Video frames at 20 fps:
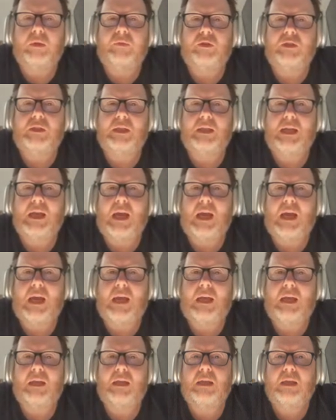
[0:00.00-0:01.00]
If you see
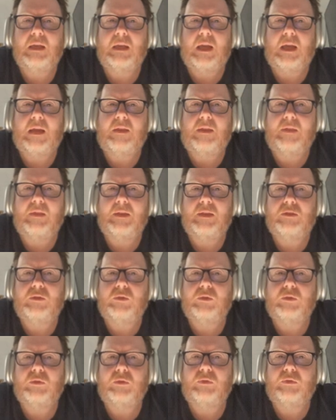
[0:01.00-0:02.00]
A and then this
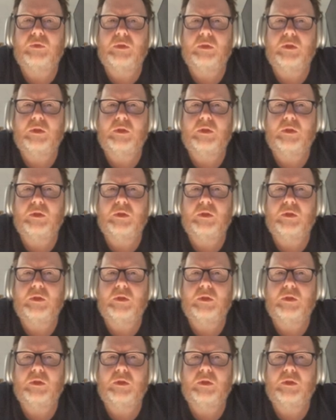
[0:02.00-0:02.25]
sort of